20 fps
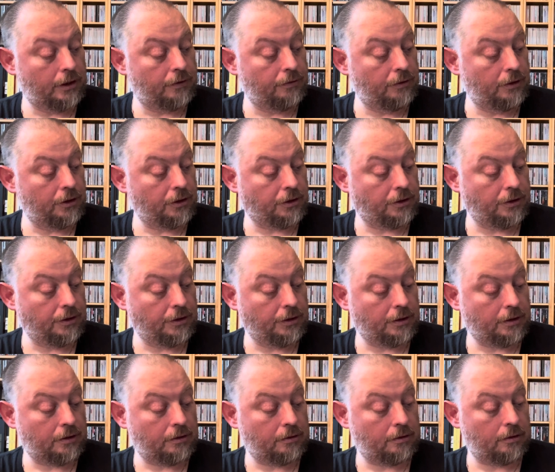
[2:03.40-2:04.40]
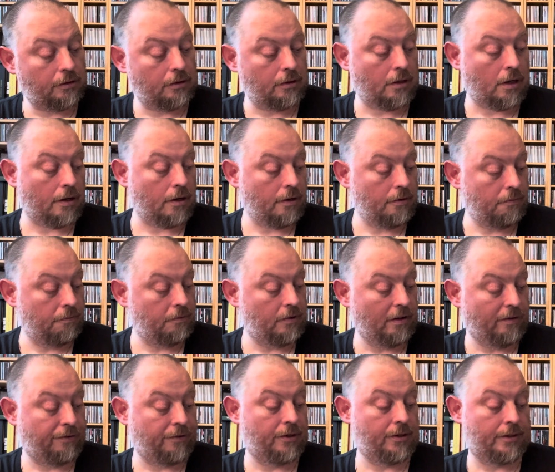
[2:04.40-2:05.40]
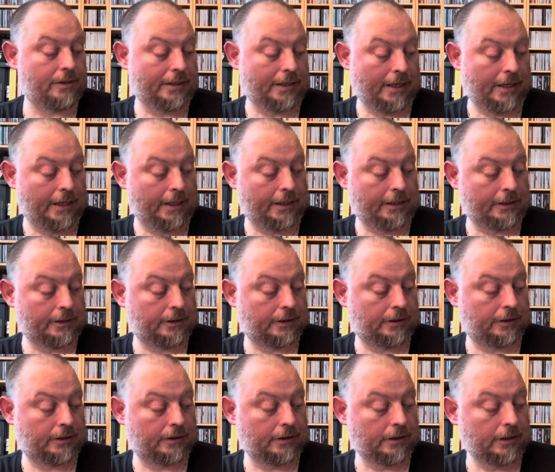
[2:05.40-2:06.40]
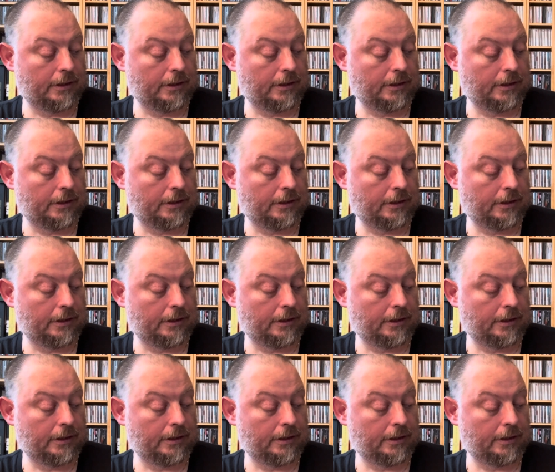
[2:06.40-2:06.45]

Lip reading: versions, different takes,